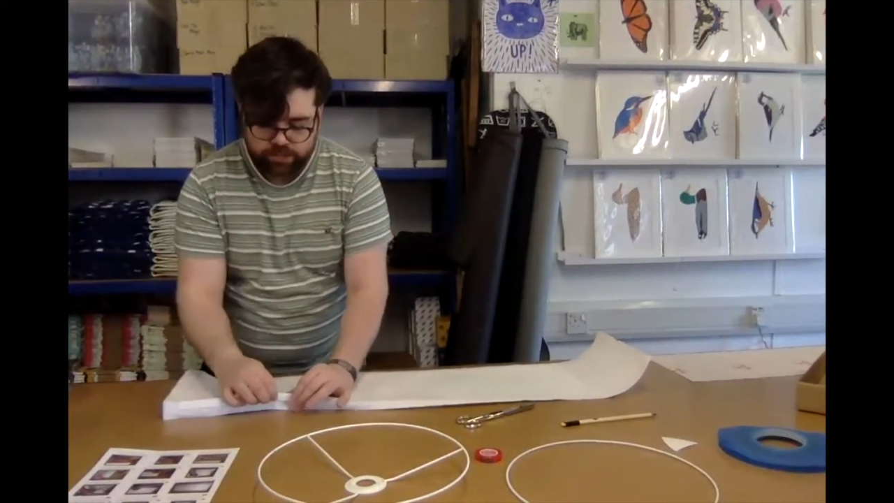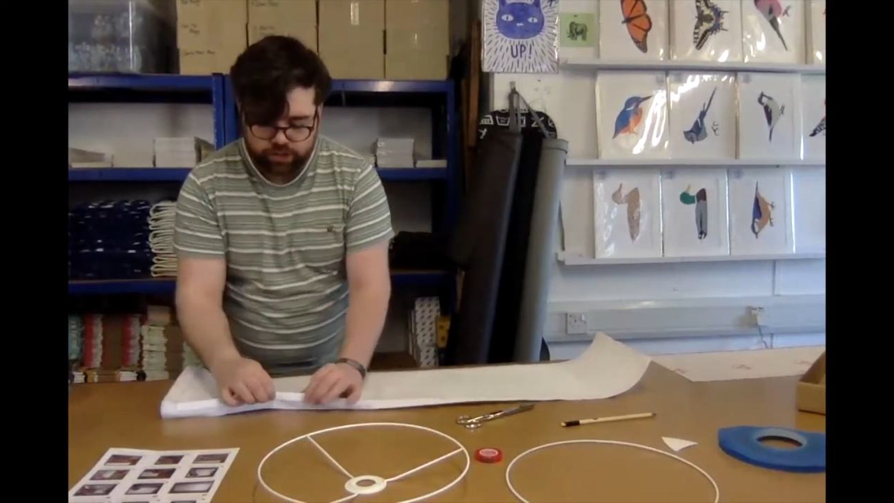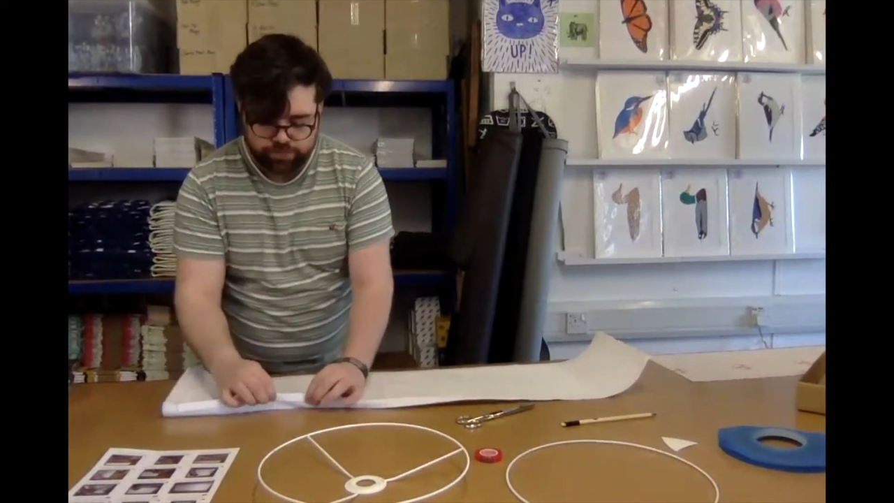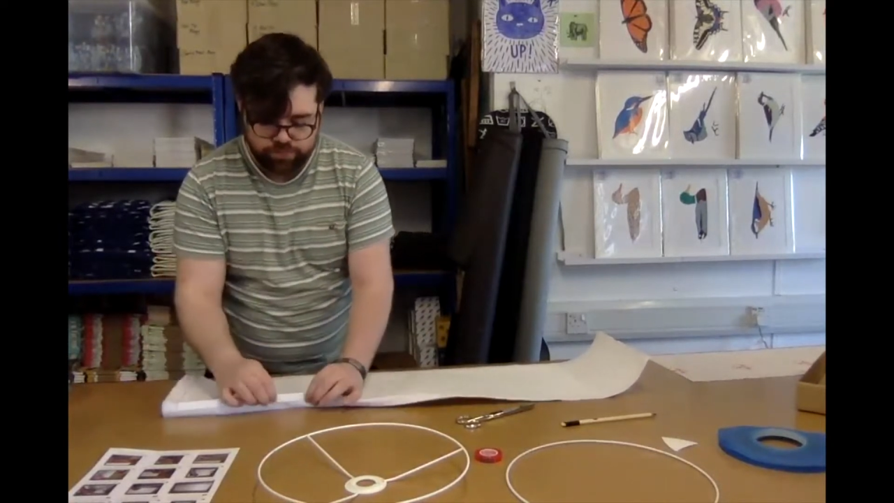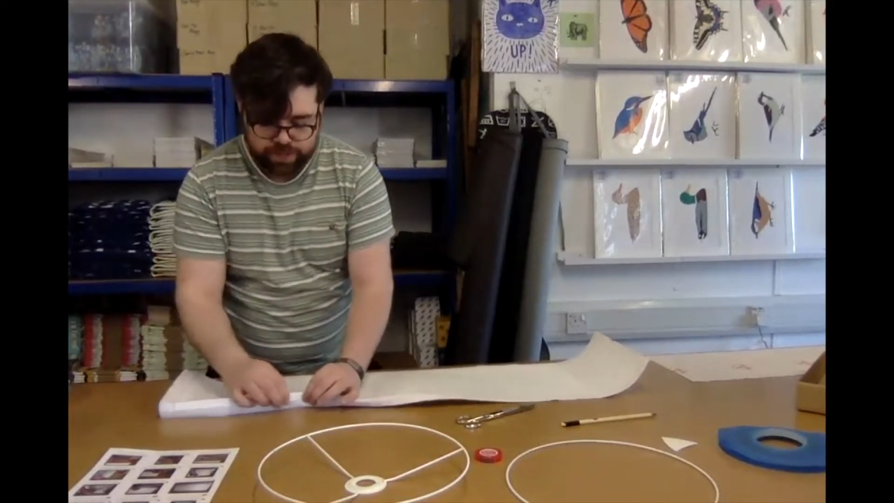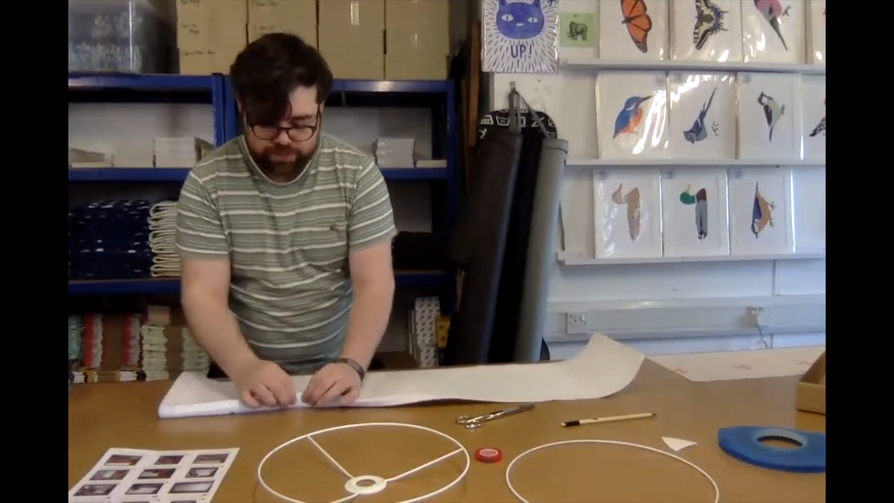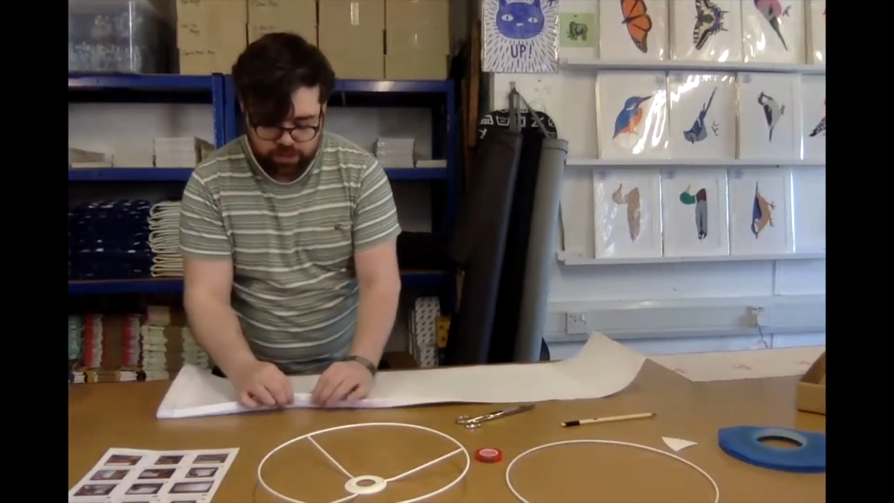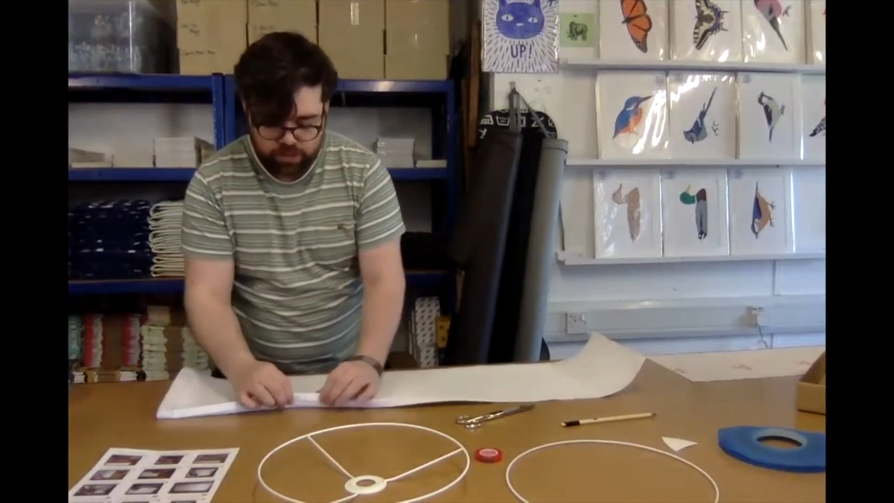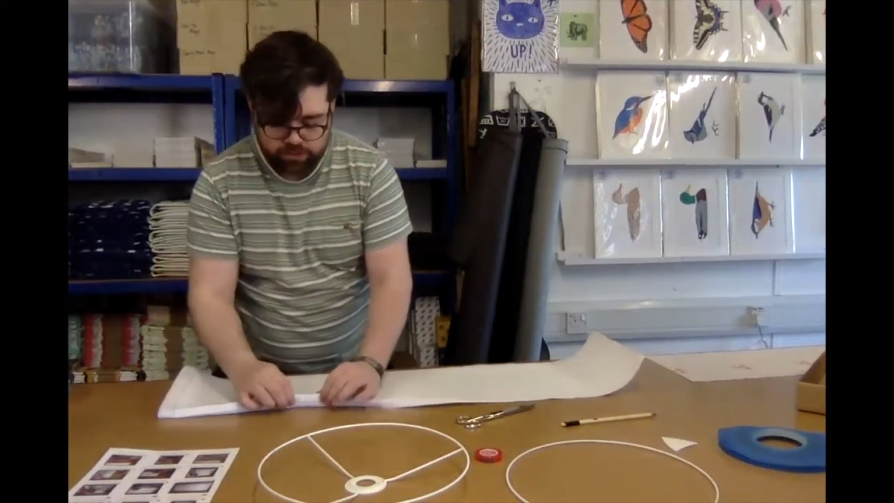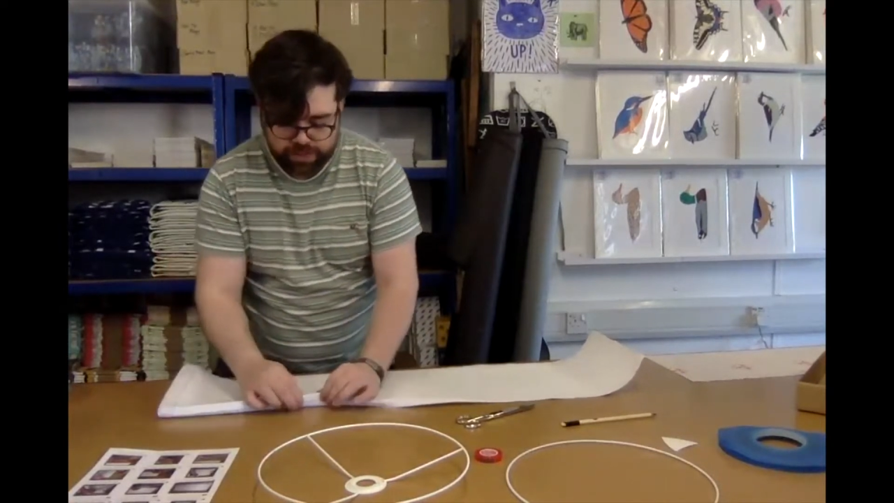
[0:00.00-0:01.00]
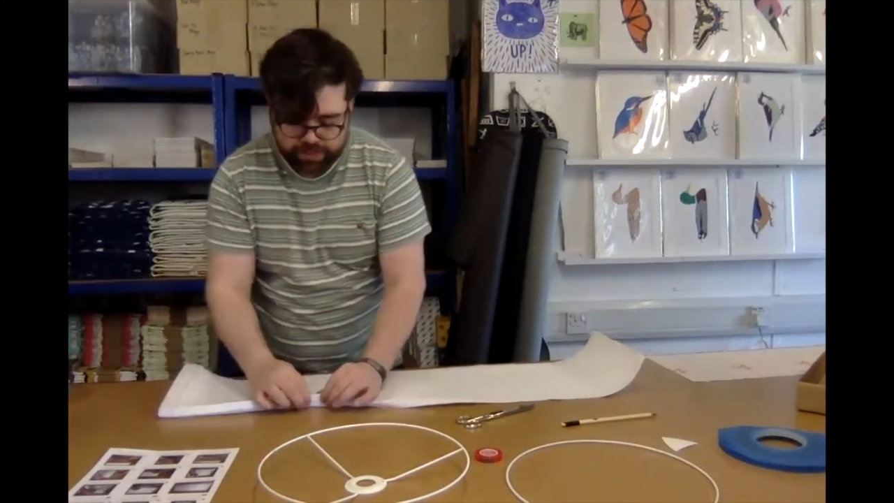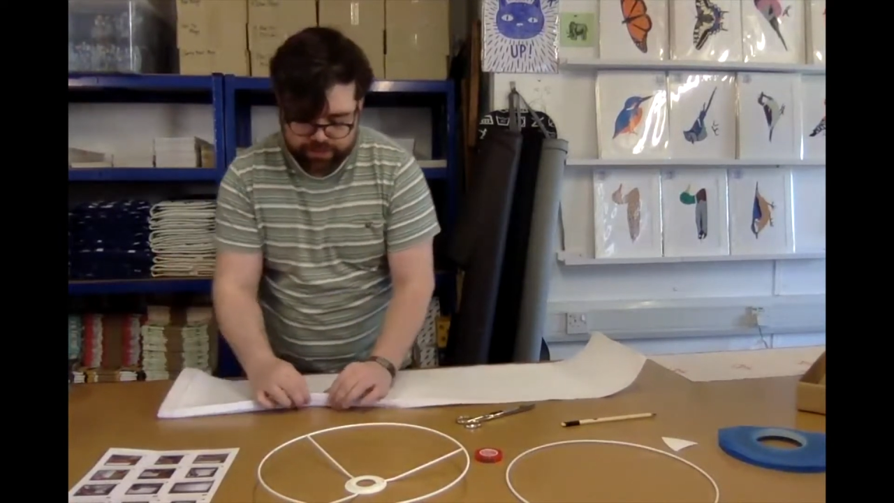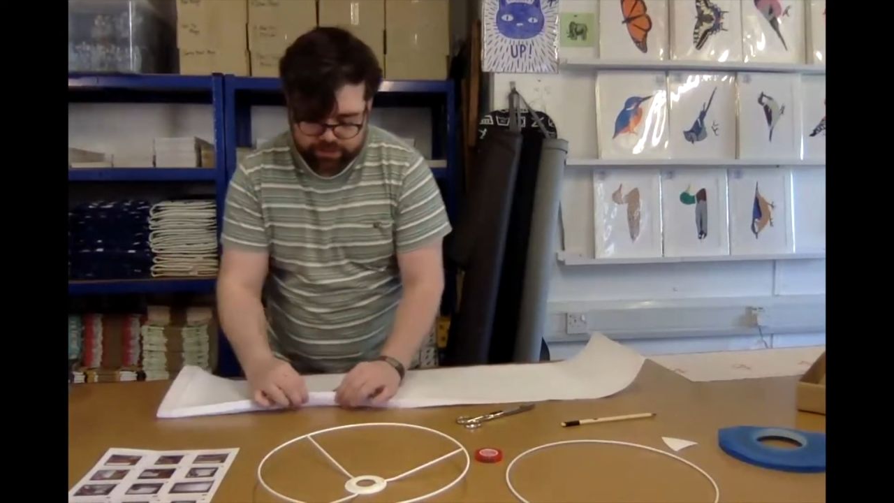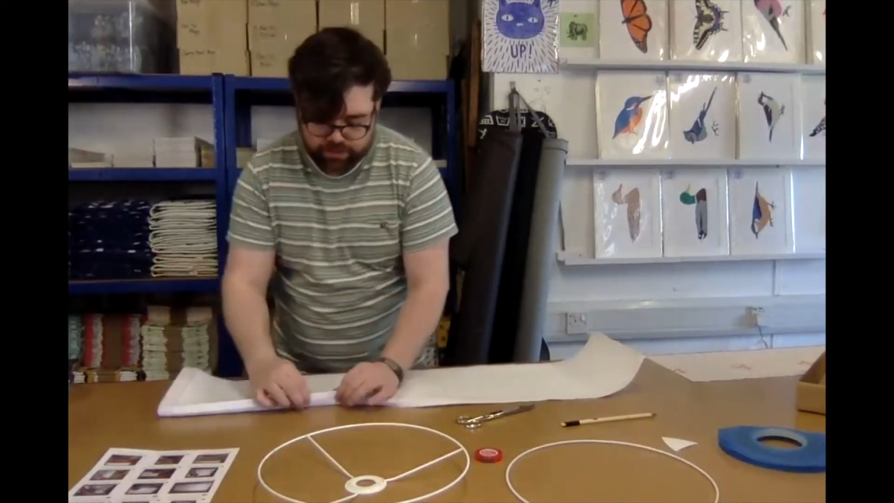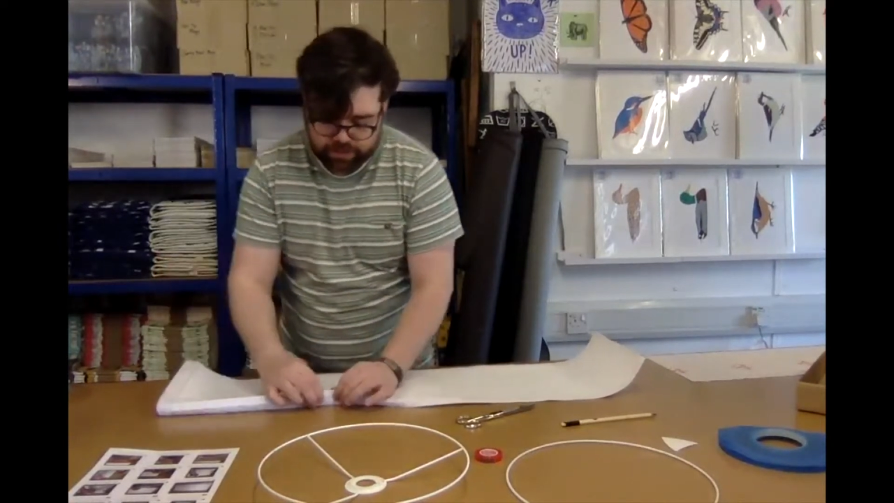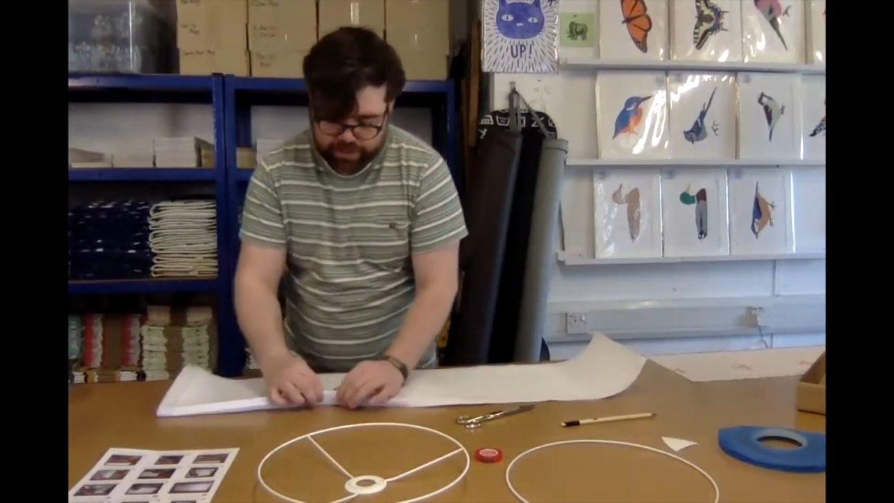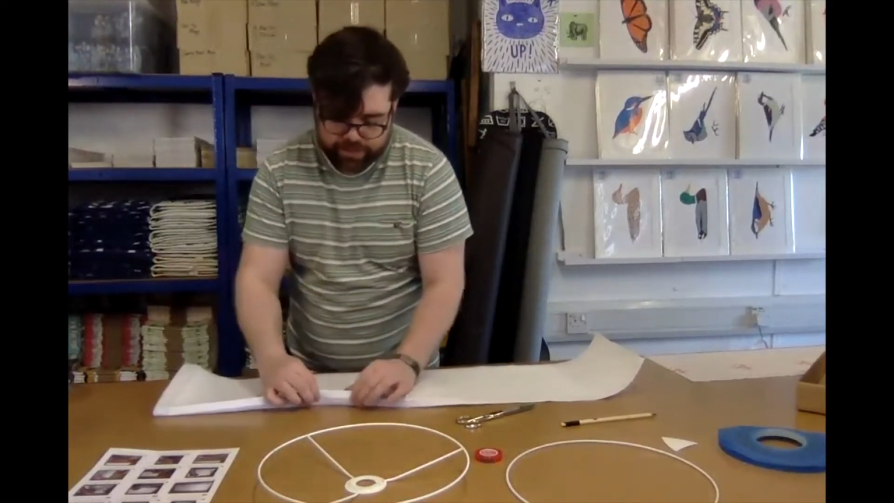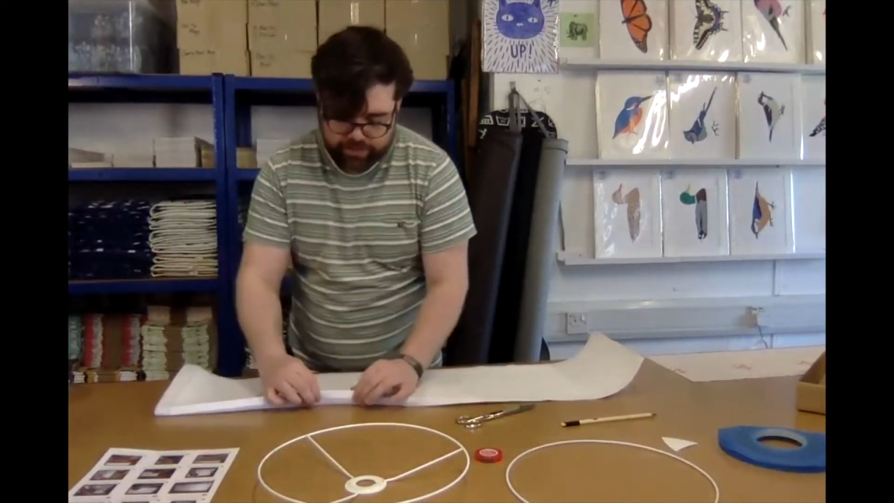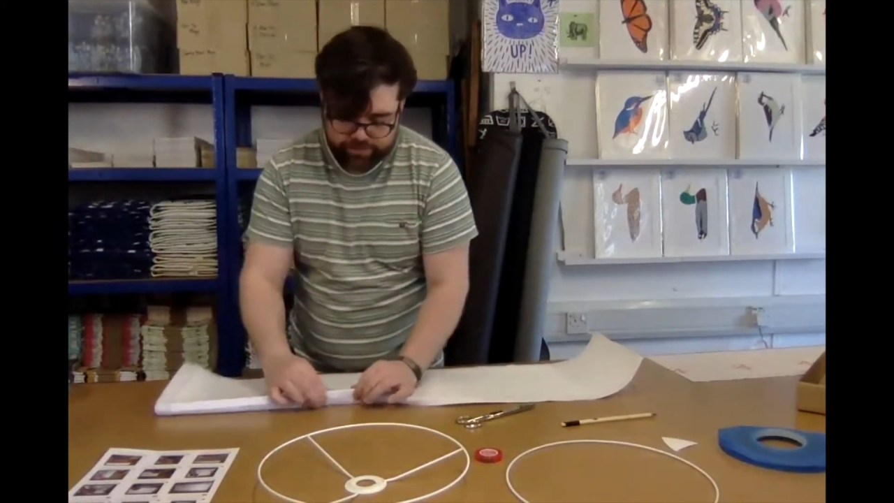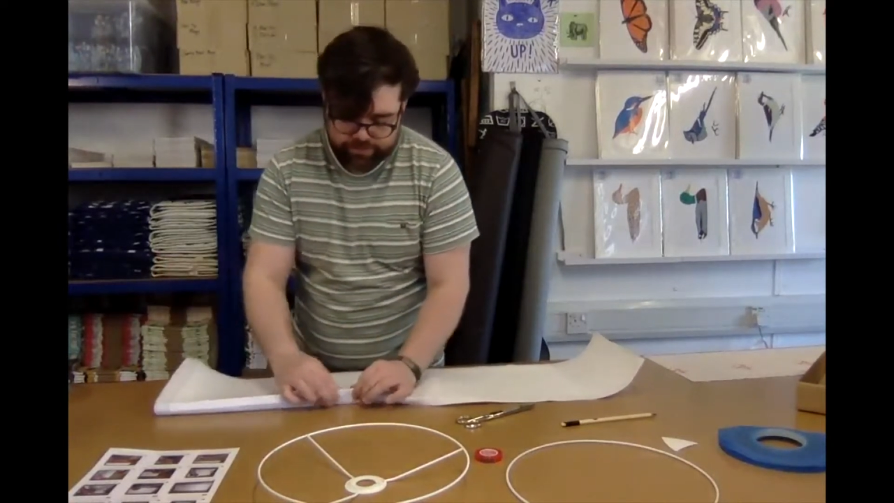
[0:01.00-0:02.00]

just press along that kiss cut line